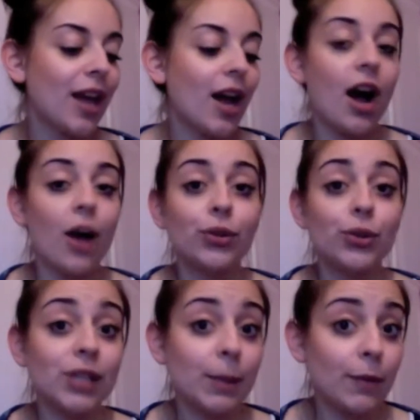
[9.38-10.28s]
I will do
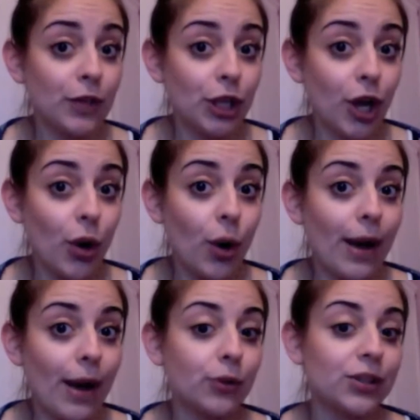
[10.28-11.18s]
a separate video
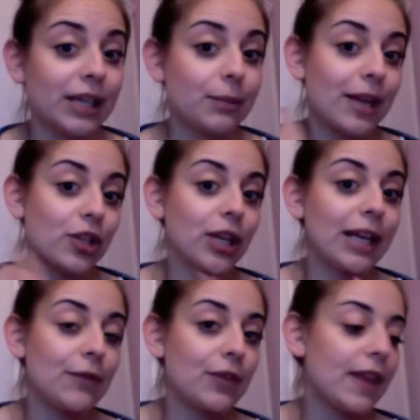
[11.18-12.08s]
about skin matching and
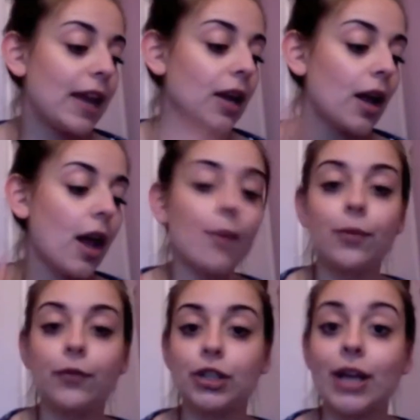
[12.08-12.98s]
everything, but
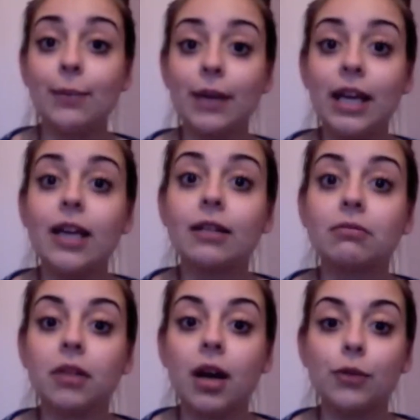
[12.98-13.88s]
for the time being
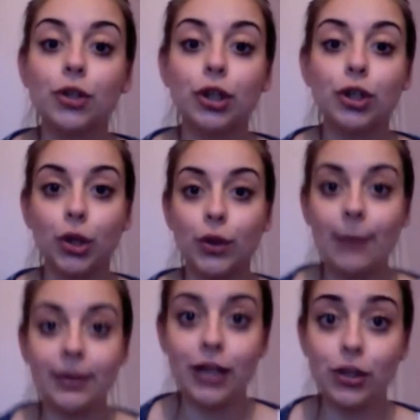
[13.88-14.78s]
I'm just going to show you the
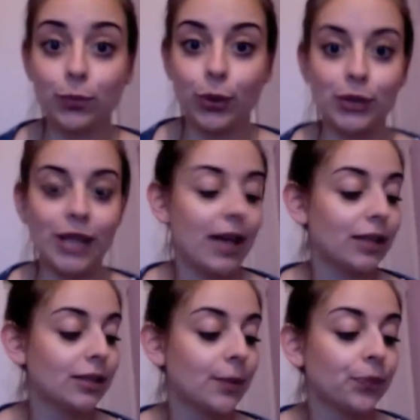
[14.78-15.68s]
application
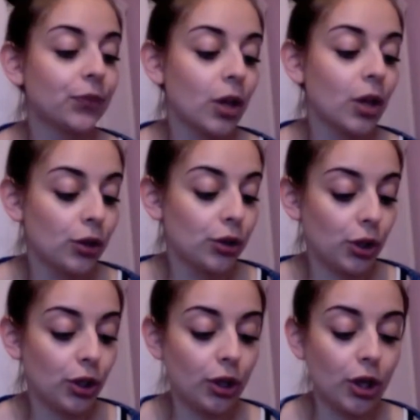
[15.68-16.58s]
process. So you're
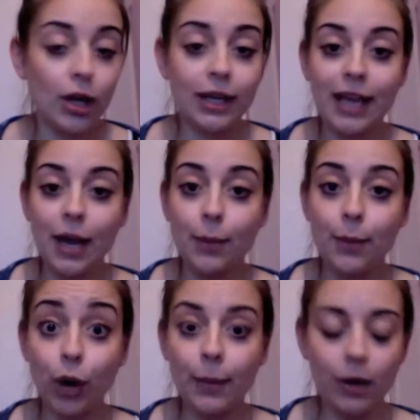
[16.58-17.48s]
going to get a
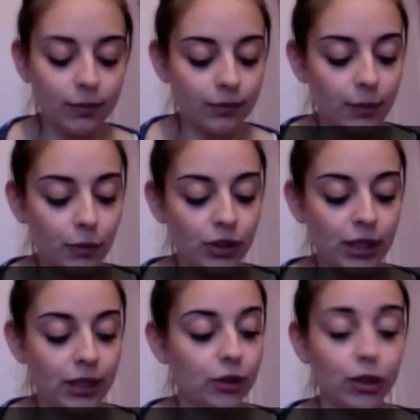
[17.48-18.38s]
primer. I'm
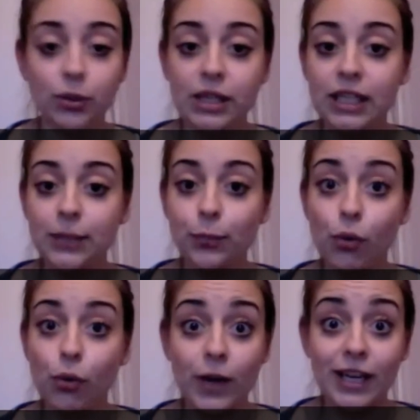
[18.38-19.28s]
using Soti's Pore
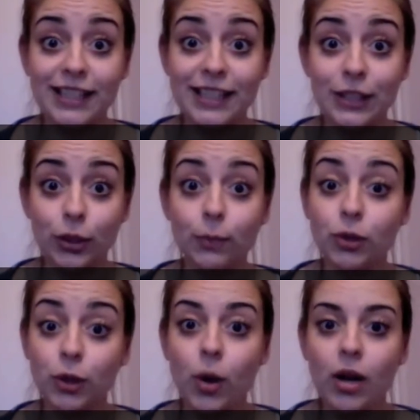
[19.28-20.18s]
Refiner system because I
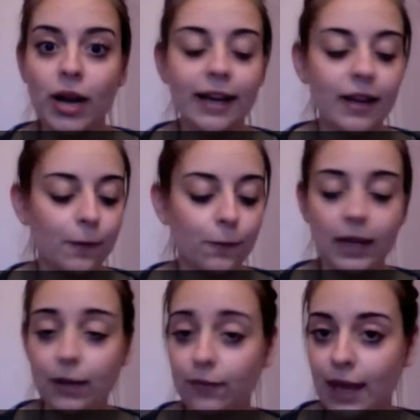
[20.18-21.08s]
quite like the
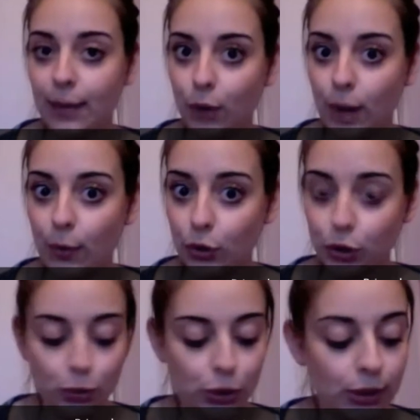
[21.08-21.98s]
feel of their primer
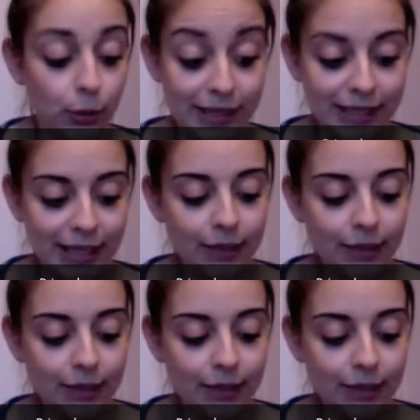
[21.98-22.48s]
on my skin.